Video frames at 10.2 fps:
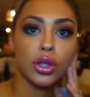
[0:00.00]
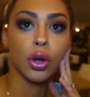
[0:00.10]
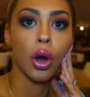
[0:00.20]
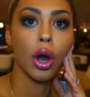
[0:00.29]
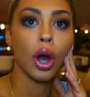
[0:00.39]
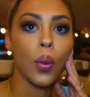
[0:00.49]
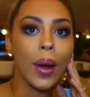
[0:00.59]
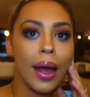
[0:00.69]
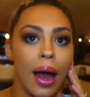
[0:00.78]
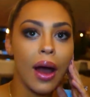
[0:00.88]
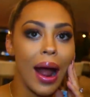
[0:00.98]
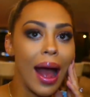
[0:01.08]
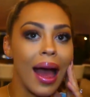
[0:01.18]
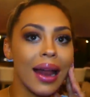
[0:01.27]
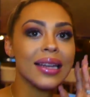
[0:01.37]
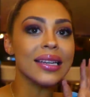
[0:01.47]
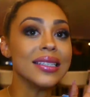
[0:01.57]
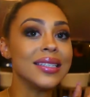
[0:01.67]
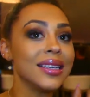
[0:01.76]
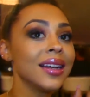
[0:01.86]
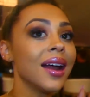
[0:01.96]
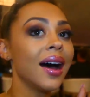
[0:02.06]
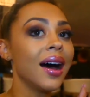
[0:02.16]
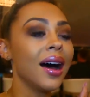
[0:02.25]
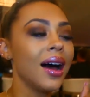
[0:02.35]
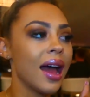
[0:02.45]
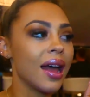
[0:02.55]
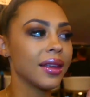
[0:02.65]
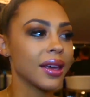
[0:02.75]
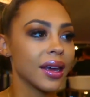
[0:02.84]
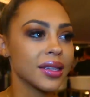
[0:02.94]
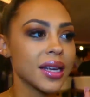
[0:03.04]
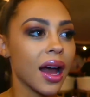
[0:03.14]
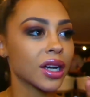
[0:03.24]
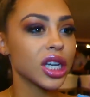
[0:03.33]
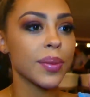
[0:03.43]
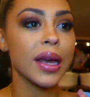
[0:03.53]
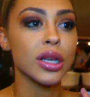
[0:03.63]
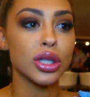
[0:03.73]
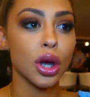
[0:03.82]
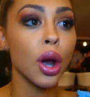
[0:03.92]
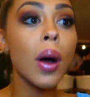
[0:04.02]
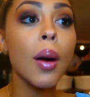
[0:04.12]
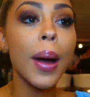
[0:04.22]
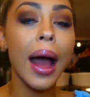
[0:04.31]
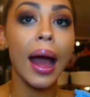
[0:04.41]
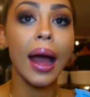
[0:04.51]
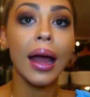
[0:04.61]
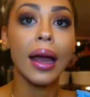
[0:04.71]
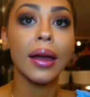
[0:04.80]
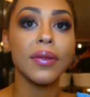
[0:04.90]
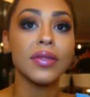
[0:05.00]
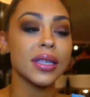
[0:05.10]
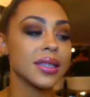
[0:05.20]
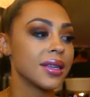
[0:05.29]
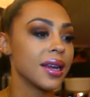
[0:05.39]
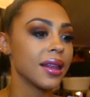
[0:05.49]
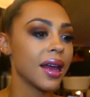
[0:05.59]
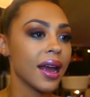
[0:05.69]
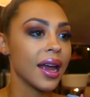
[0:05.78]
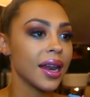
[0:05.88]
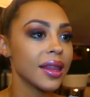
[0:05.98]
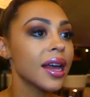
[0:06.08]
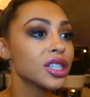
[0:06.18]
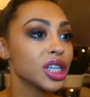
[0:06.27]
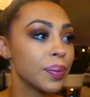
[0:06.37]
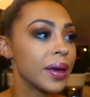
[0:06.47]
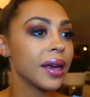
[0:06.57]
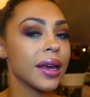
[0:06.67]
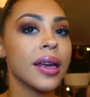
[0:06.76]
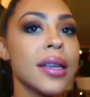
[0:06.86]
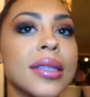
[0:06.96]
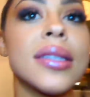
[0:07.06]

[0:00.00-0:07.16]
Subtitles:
So we are at dinner and the kids are actually being so well behaved, sitting there eating their chippies.